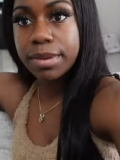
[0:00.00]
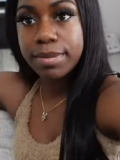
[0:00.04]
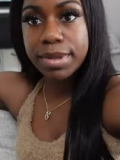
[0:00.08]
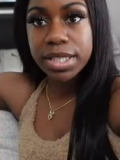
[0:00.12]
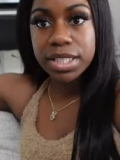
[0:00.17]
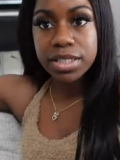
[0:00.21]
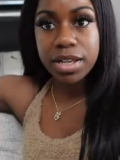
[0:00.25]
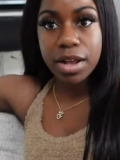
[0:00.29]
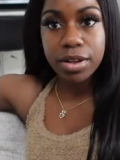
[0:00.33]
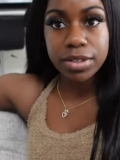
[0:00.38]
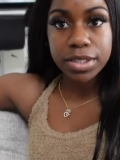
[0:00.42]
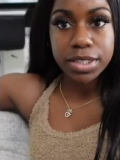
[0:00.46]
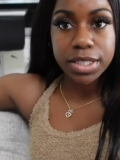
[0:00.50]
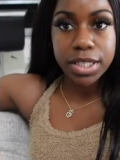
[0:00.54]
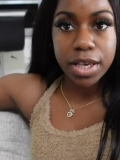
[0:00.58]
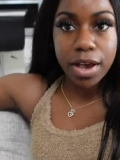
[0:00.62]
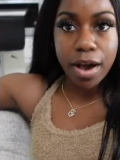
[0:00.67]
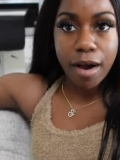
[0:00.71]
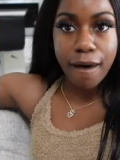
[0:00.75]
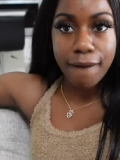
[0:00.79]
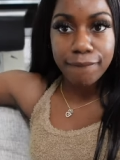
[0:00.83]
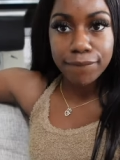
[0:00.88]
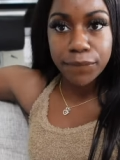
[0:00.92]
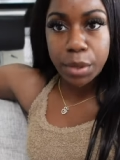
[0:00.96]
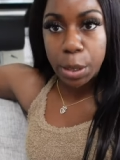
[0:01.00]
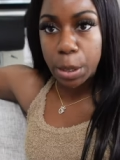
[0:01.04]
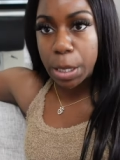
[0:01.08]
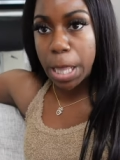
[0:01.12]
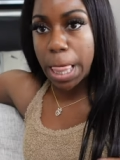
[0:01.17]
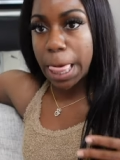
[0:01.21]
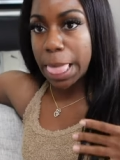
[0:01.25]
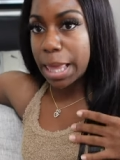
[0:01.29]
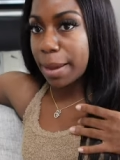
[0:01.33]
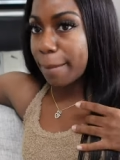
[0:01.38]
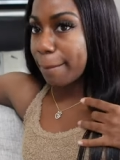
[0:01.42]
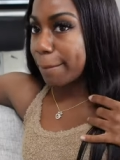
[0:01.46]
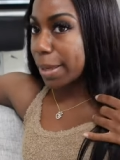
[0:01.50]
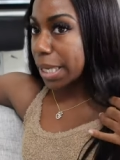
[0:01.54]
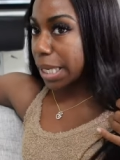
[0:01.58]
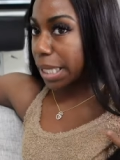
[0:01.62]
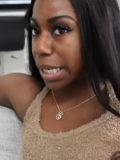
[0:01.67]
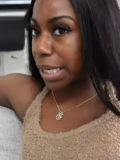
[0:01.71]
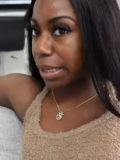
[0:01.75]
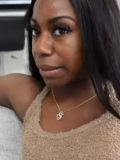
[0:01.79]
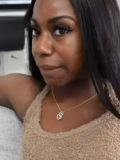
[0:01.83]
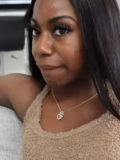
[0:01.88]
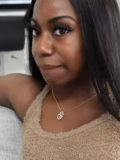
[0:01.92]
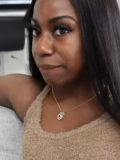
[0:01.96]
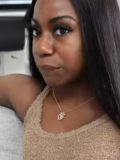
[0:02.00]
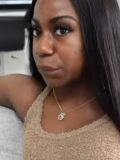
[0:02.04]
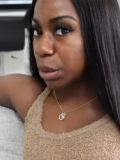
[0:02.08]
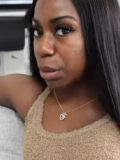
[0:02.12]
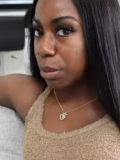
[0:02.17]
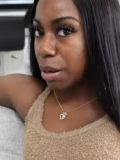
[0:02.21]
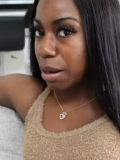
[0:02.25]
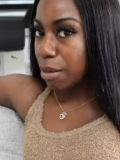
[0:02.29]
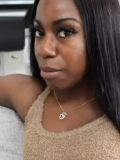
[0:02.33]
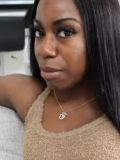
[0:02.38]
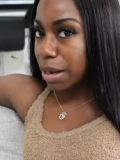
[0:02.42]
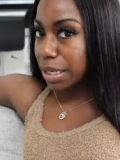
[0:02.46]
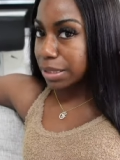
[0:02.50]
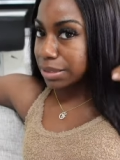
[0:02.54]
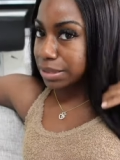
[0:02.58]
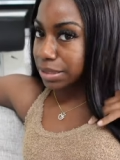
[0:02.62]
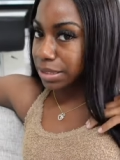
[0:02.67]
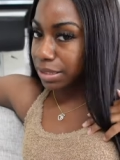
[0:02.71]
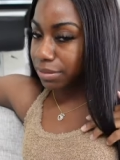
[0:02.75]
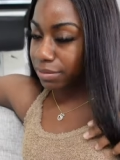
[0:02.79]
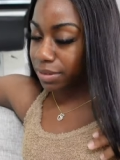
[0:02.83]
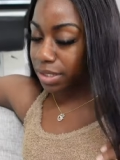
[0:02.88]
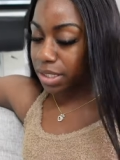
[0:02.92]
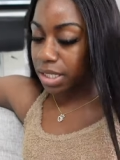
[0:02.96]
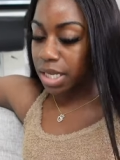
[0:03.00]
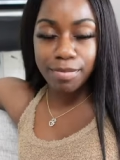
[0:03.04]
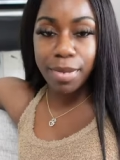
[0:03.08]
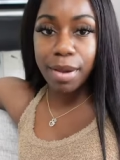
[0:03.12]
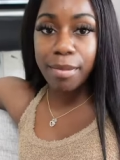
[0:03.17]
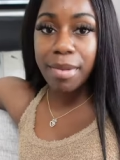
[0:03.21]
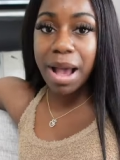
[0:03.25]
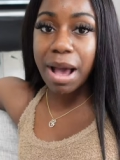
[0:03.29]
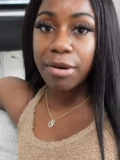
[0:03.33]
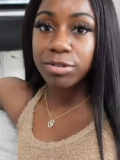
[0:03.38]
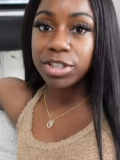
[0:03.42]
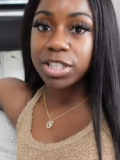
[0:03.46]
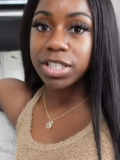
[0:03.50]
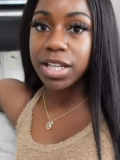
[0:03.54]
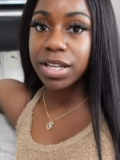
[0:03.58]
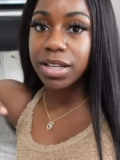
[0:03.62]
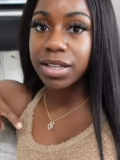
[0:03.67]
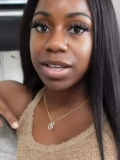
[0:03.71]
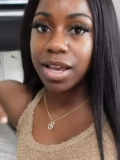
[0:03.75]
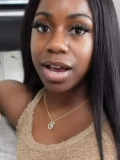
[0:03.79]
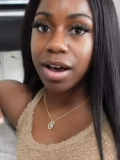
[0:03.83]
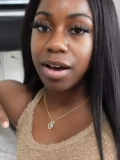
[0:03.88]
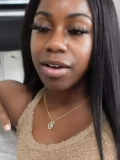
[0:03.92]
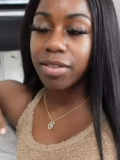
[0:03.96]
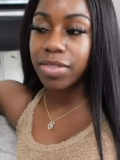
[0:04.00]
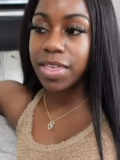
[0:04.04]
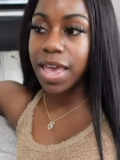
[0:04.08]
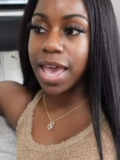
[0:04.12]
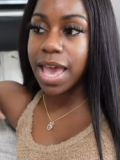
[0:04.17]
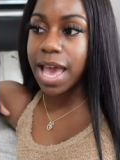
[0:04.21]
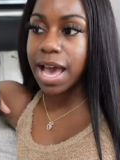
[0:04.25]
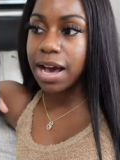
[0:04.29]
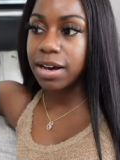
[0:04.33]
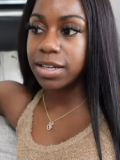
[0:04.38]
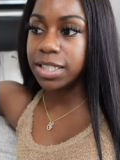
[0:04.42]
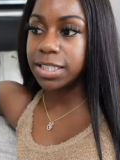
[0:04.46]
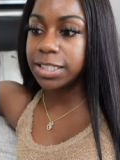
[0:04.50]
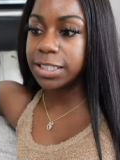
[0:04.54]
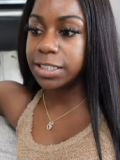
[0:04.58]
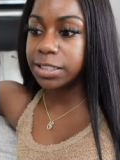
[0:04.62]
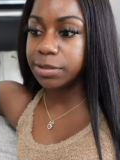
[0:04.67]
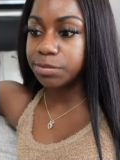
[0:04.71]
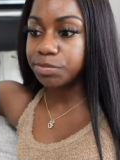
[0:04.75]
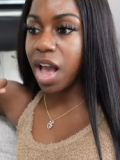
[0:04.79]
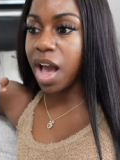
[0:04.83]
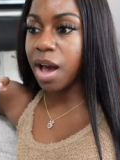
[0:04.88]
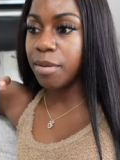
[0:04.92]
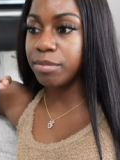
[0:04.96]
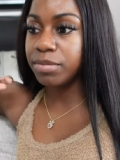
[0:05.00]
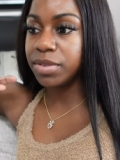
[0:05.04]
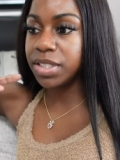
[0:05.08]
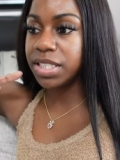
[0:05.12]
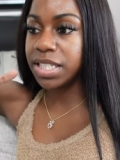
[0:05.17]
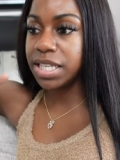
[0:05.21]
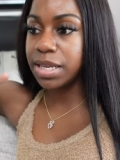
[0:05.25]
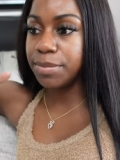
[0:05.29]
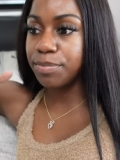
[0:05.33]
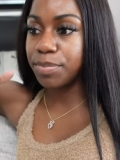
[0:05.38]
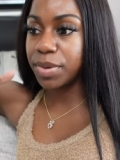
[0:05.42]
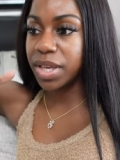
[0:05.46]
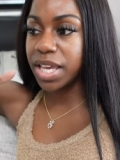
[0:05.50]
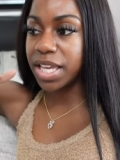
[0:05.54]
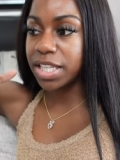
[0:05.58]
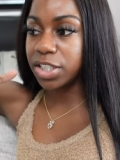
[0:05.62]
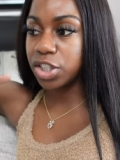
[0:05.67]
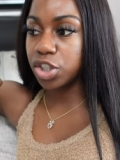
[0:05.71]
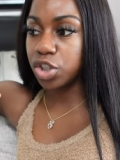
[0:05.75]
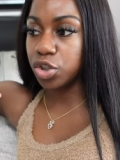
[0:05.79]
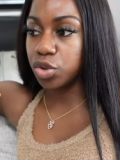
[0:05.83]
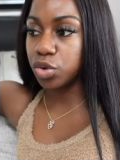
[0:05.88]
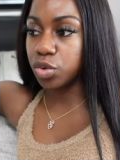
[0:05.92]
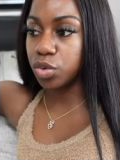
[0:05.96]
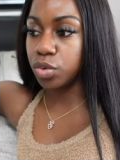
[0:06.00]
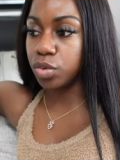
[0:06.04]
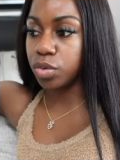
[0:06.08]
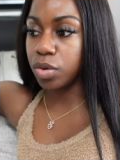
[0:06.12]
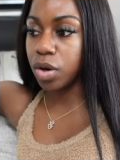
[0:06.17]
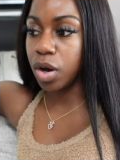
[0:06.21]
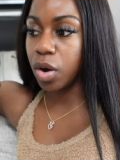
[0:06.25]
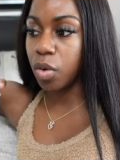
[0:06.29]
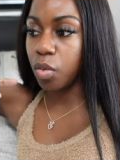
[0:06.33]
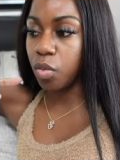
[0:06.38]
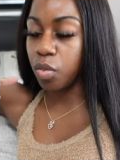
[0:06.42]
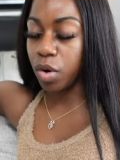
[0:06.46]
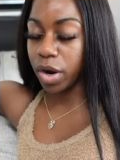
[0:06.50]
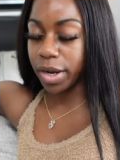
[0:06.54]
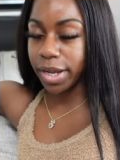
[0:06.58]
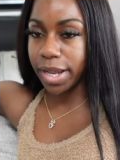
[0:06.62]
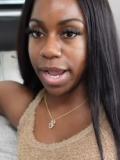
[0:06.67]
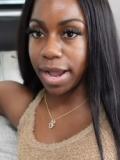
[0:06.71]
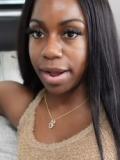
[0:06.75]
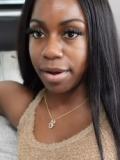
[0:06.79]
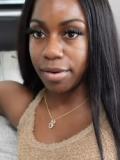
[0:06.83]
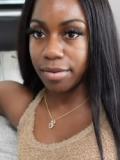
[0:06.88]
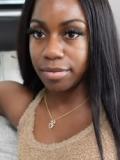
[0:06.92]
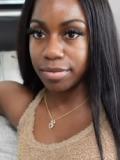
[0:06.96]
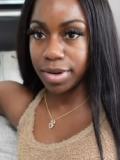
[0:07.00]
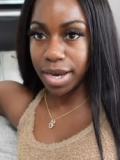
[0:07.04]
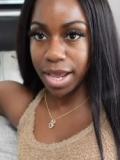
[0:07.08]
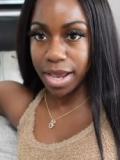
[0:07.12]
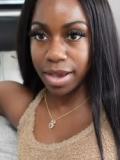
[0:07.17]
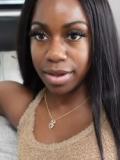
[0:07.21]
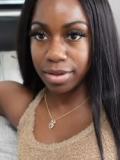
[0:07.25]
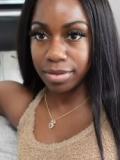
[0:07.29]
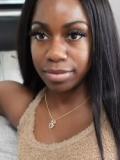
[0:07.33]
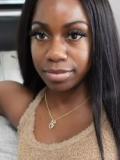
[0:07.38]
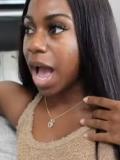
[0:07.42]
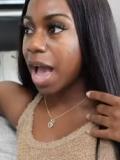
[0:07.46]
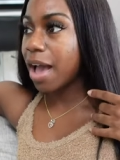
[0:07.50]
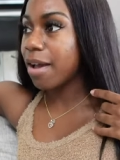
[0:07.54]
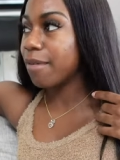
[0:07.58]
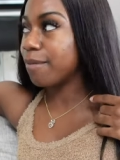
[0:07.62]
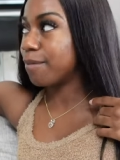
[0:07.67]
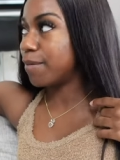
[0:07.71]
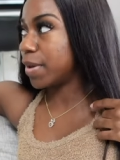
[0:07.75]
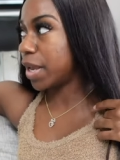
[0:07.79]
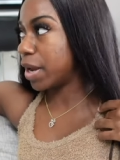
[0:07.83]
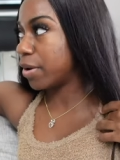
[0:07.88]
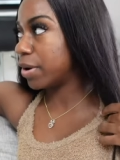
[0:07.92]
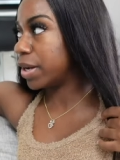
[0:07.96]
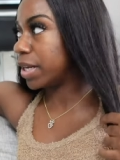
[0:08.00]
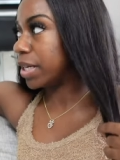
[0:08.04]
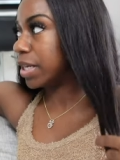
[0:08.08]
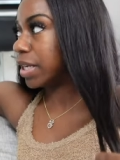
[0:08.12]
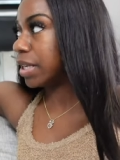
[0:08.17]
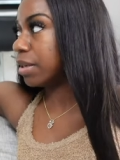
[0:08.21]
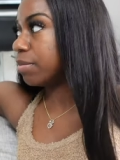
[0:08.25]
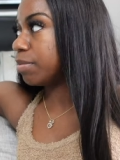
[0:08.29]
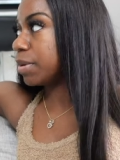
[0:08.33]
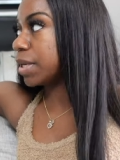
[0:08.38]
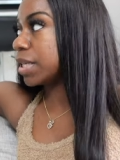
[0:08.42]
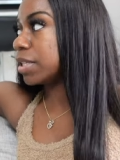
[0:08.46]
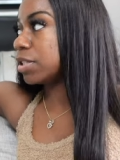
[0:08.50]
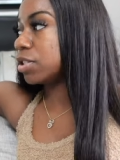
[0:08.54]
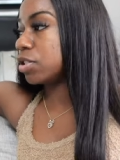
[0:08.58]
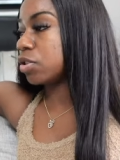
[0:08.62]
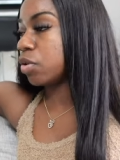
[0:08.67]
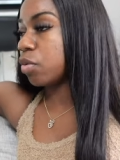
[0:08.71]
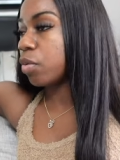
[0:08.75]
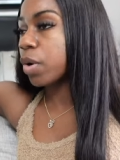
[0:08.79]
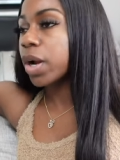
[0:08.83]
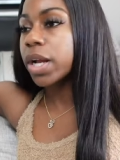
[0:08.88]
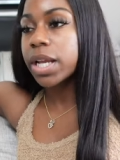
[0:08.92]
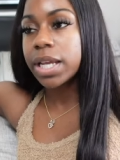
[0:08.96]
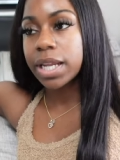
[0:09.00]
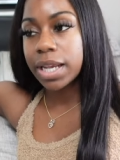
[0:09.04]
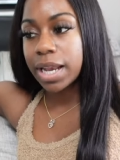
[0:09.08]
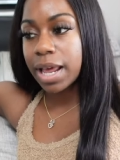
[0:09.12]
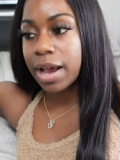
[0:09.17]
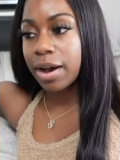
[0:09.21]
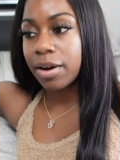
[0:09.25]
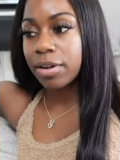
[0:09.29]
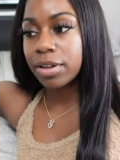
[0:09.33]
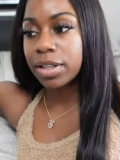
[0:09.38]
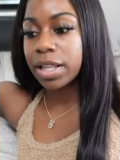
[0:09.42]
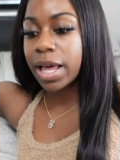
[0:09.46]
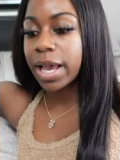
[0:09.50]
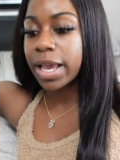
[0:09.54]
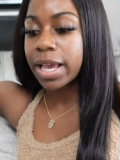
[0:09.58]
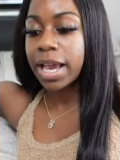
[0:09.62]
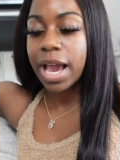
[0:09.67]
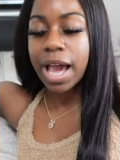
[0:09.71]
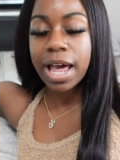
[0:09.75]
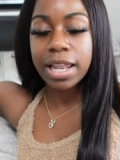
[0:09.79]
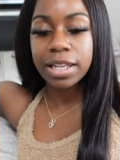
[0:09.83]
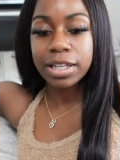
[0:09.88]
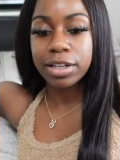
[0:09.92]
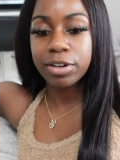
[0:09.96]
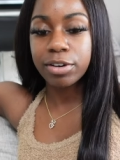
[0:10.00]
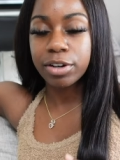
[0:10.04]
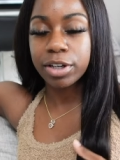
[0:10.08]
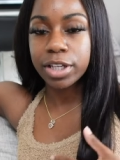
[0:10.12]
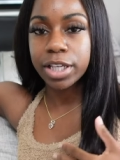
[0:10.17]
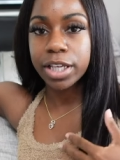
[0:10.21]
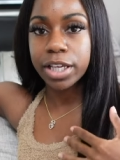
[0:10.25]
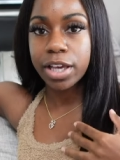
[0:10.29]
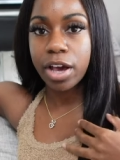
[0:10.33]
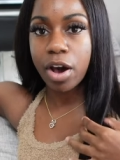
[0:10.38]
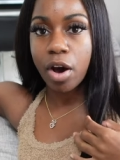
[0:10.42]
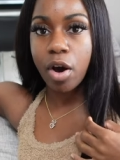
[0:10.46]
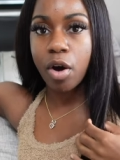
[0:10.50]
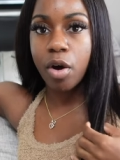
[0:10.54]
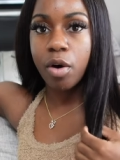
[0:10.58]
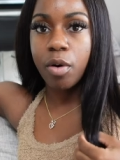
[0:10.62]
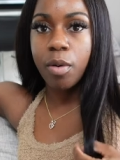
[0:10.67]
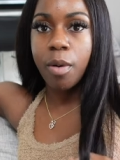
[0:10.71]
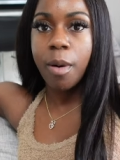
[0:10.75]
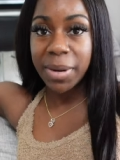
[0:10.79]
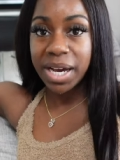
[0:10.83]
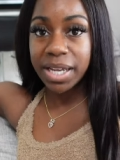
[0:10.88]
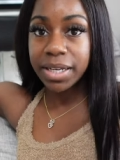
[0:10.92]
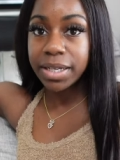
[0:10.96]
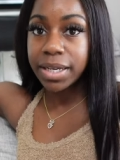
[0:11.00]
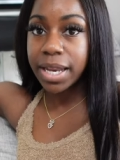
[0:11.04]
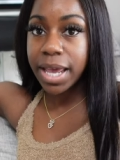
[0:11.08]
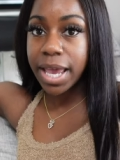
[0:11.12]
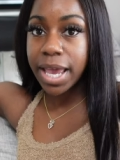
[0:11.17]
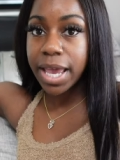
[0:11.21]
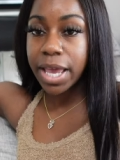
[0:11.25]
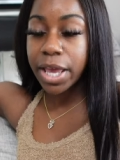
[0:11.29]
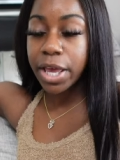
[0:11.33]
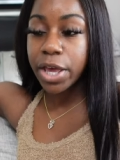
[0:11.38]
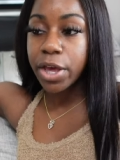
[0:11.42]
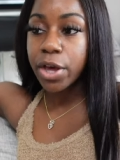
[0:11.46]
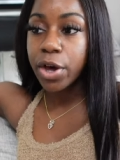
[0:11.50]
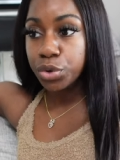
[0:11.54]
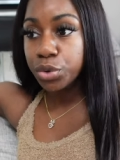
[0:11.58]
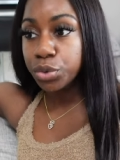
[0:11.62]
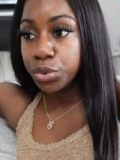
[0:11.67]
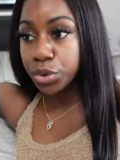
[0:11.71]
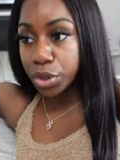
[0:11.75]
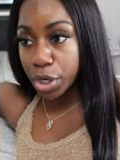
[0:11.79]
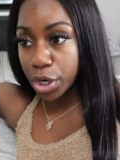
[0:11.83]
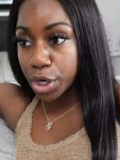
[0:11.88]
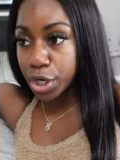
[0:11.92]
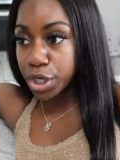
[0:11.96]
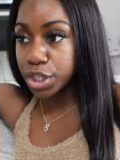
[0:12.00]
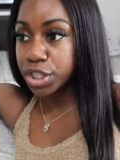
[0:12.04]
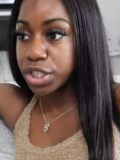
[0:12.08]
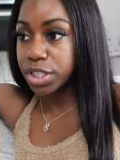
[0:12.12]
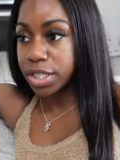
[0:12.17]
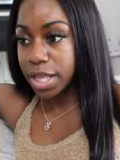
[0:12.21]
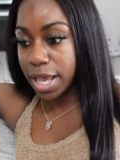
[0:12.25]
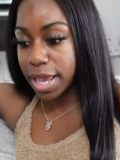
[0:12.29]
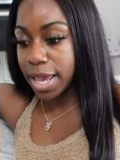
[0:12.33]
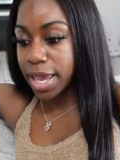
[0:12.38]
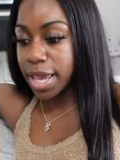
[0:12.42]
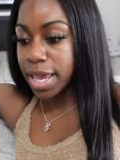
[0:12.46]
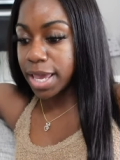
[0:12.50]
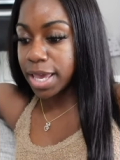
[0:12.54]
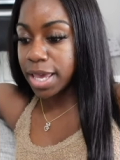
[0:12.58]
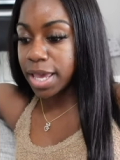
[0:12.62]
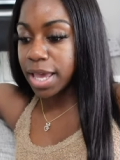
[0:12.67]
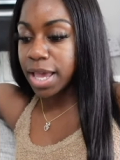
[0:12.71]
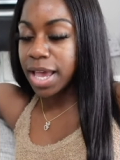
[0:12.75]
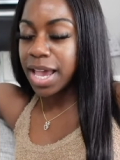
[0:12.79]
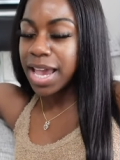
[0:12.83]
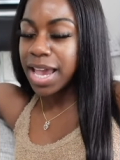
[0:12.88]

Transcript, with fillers: let me talk to y'all for a little minute. before I watch TV. Remember I was telling y'all that um I'm deep into workout now. I'm very deep into working out. Like I literally go Monday through Thursday